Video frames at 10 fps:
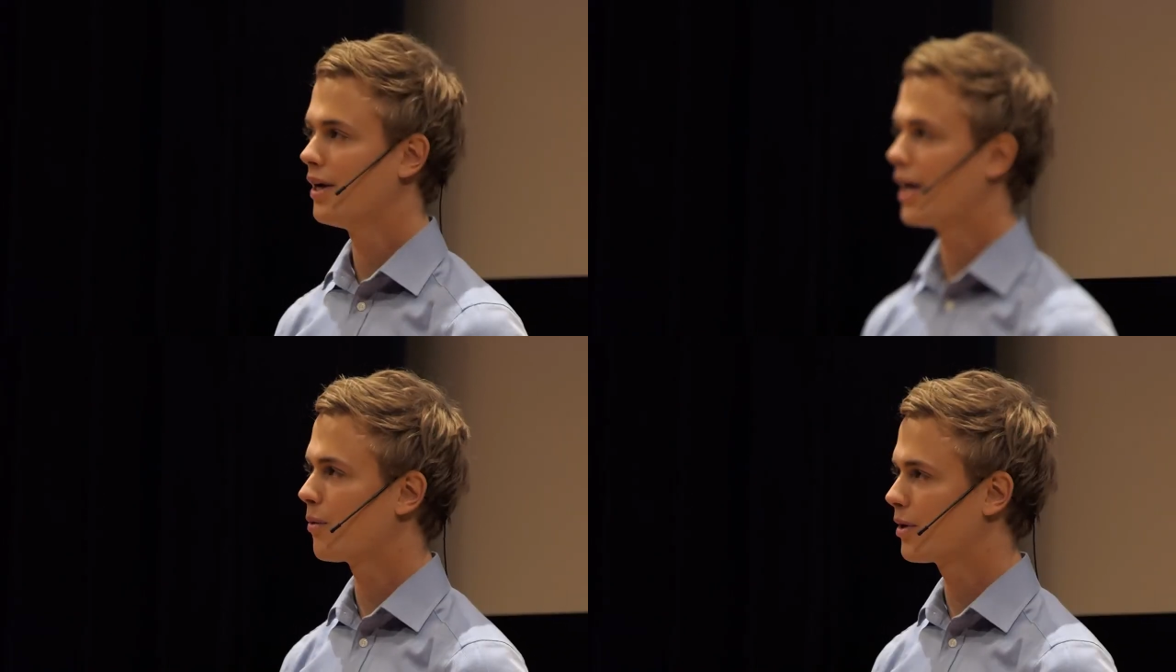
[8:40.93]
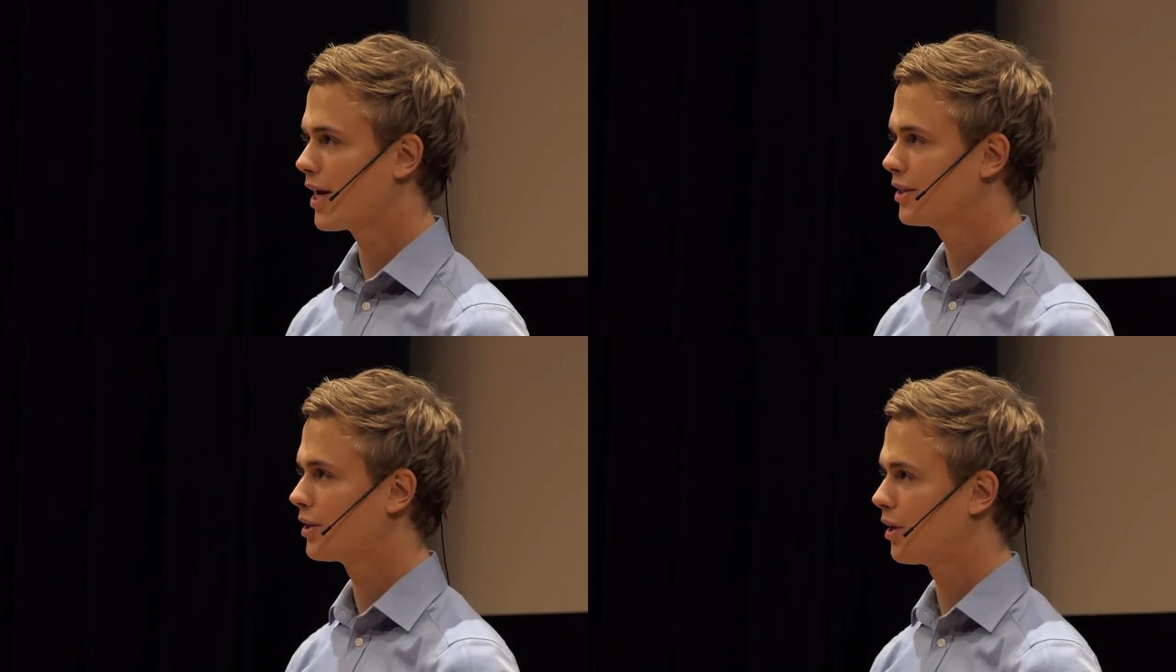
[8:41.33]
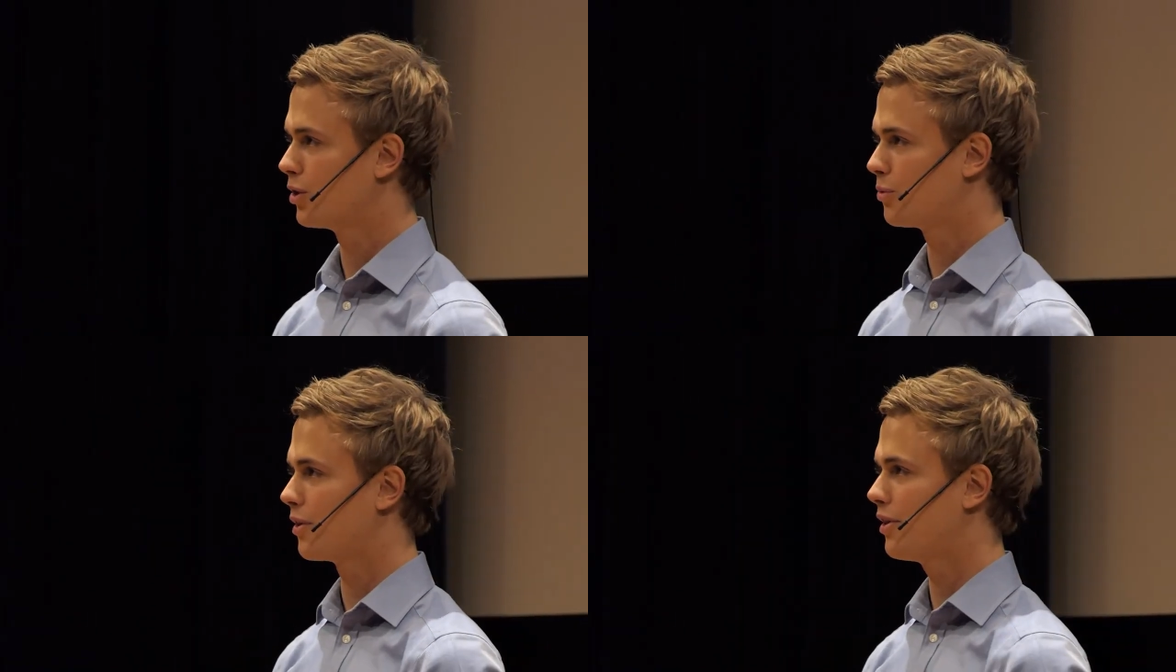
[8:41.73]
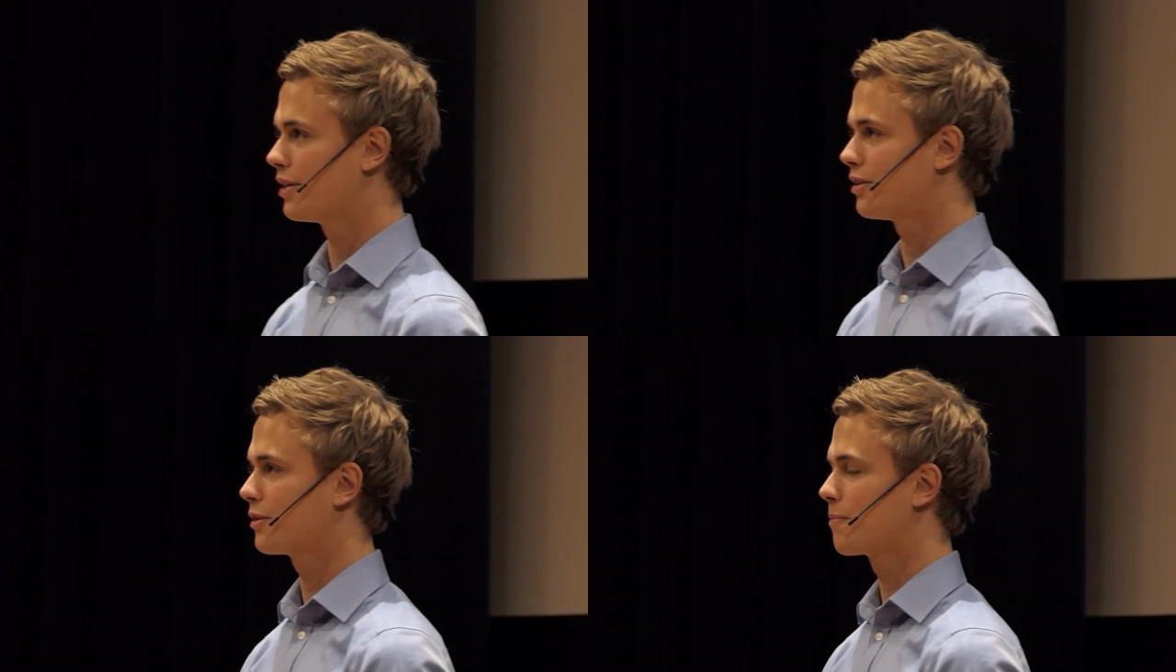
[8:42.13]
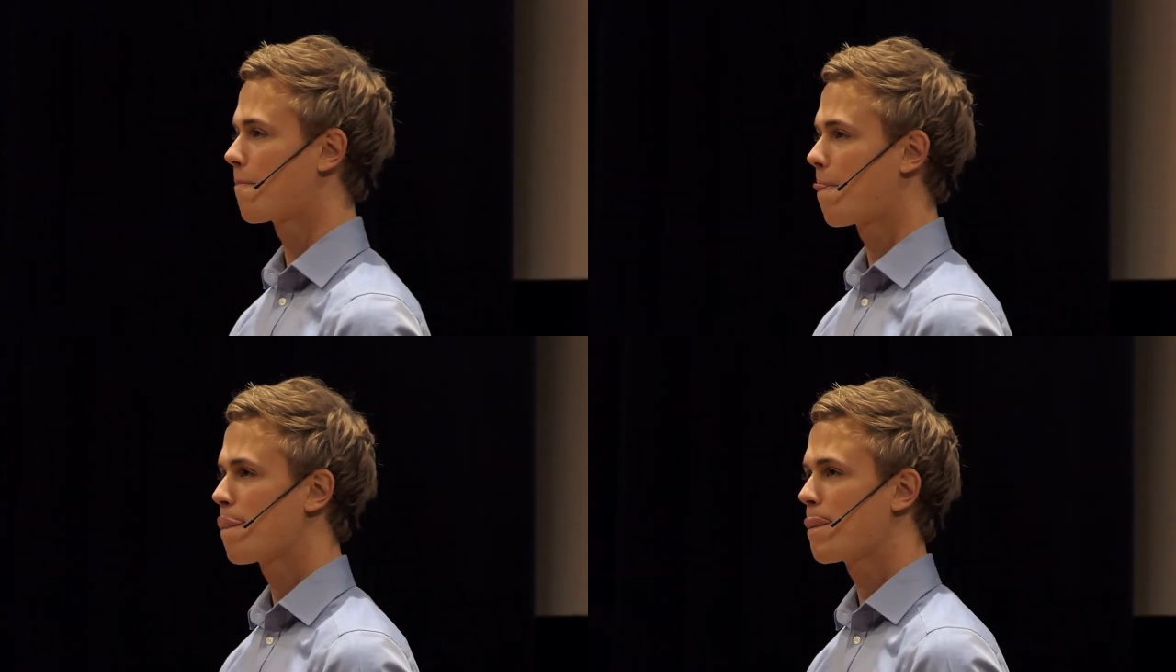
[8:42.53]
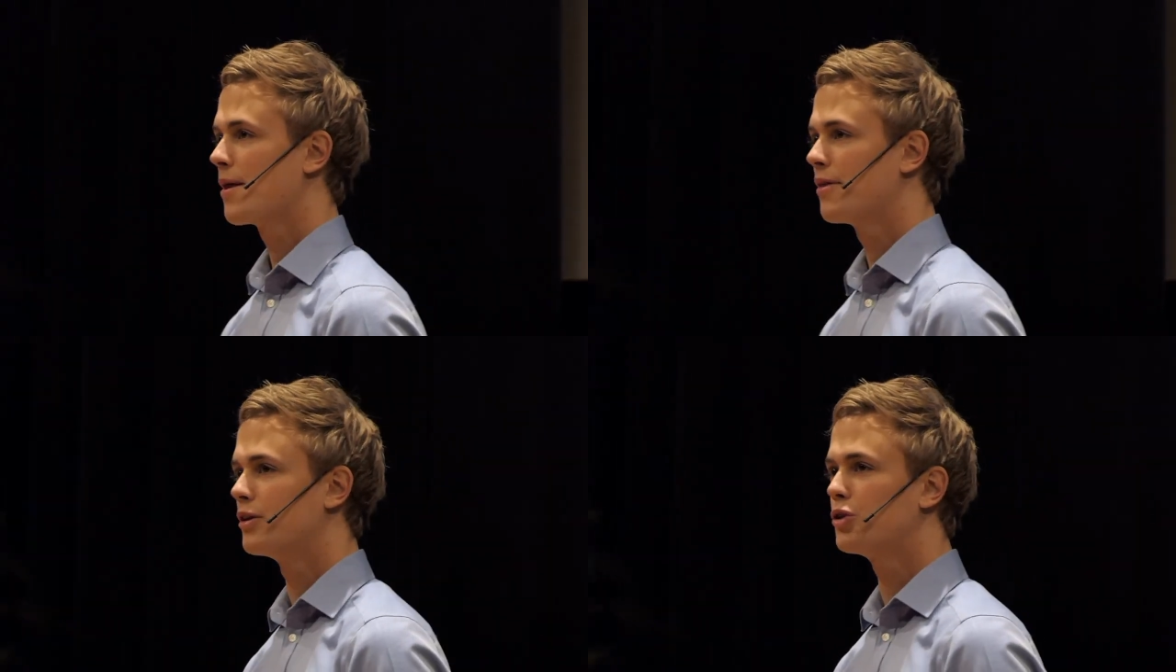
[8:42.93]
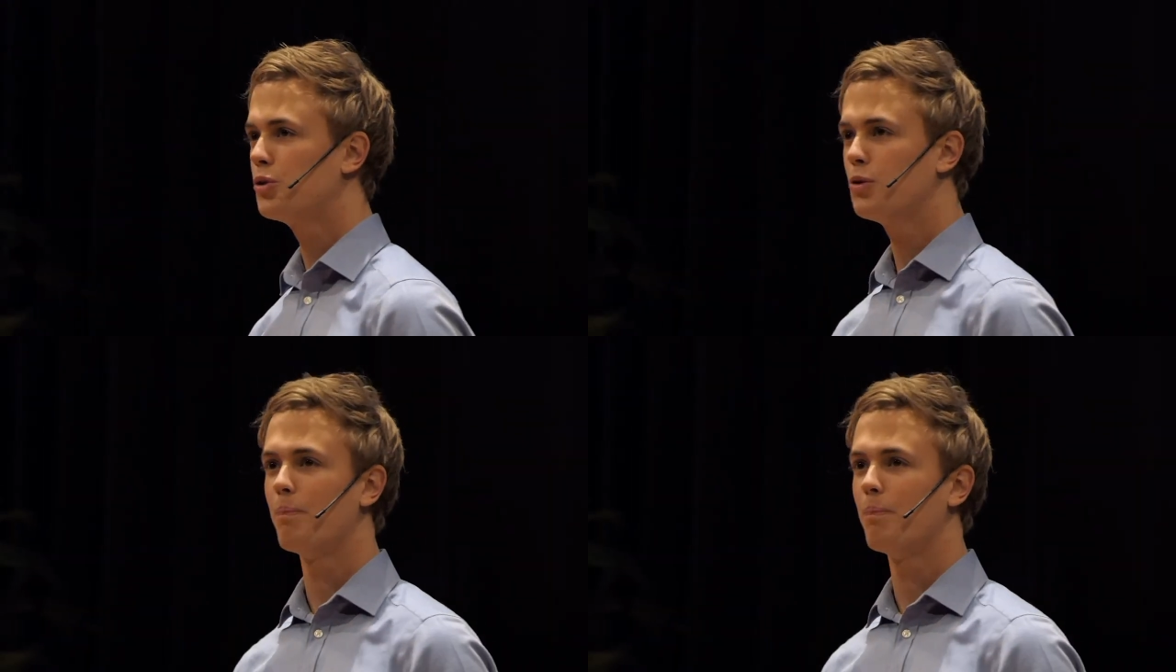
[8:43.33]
And I would like to close with this. The true